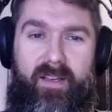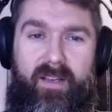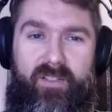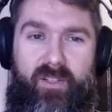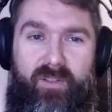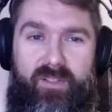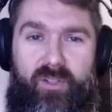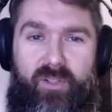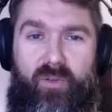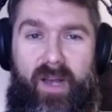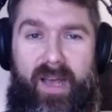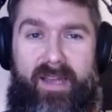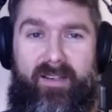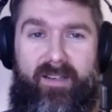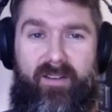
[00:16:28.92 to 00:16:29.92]
So there's
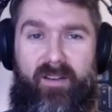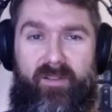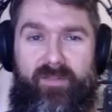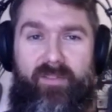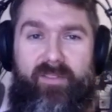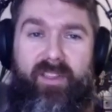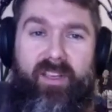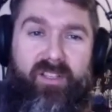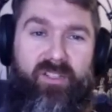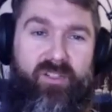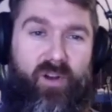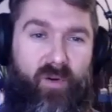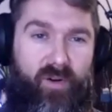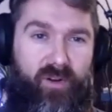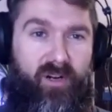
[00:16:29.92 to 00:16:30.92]
quite a lot of things
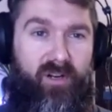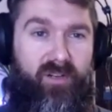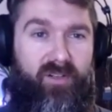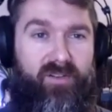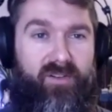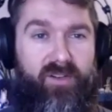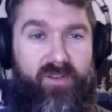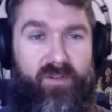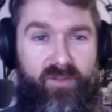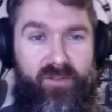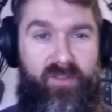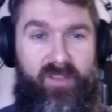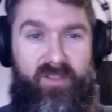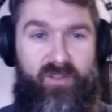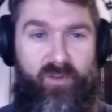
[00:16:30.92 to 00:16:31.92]
going on under the hood.
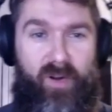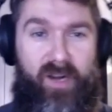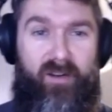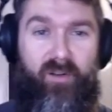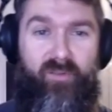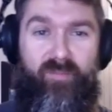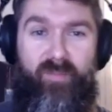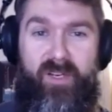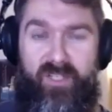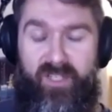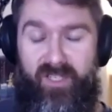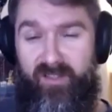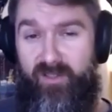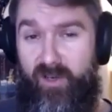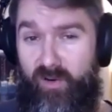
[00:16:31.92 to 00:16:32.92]
So quite a lot of
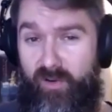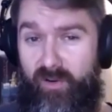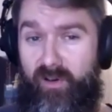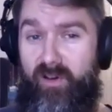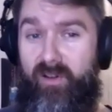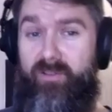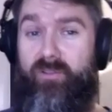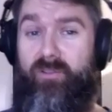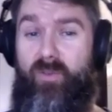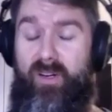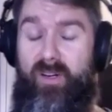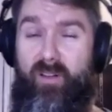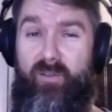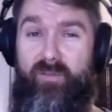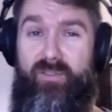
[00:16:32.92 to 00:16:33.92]
messaging is going on, quite
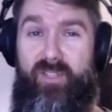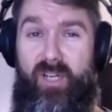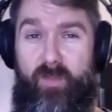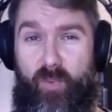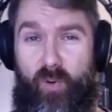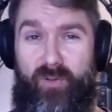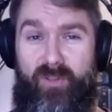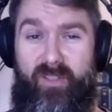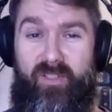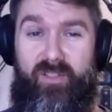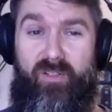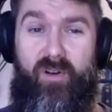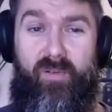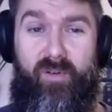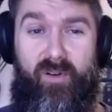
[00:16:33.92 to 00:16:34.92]
a lot of checkpointing is
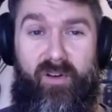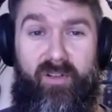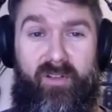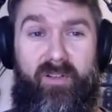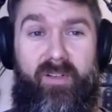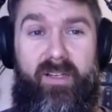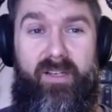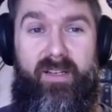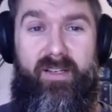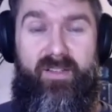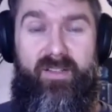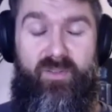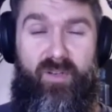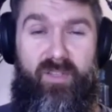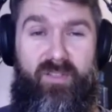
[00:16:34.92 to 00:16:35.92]
going on.
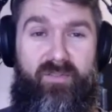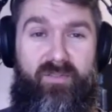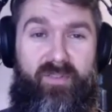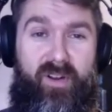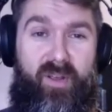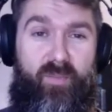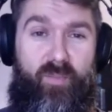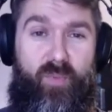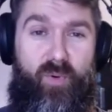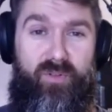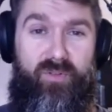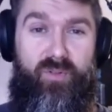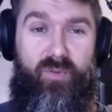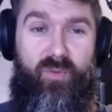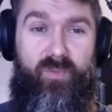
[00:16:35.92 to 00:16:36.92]
So that's very
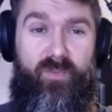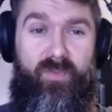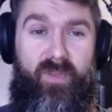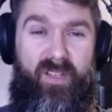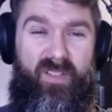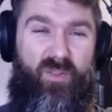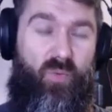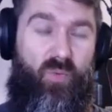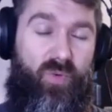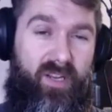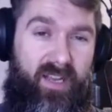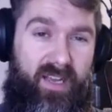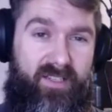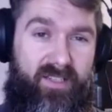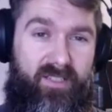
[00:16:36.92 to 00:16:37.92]
important to
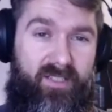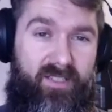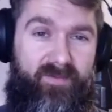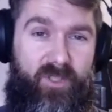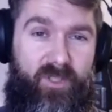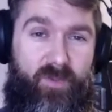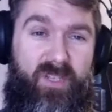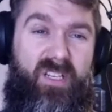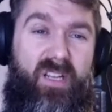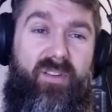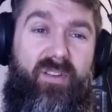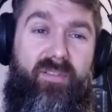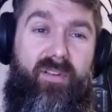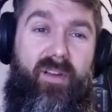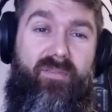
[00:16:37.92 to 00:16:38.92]
realize, especially if
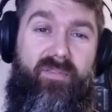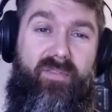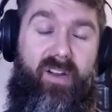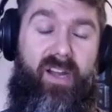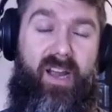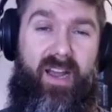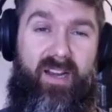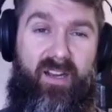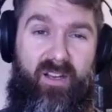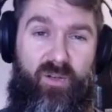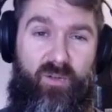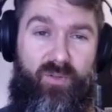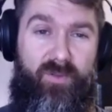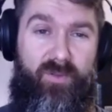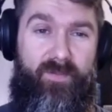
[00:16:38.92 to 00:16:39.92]
you have a very high load.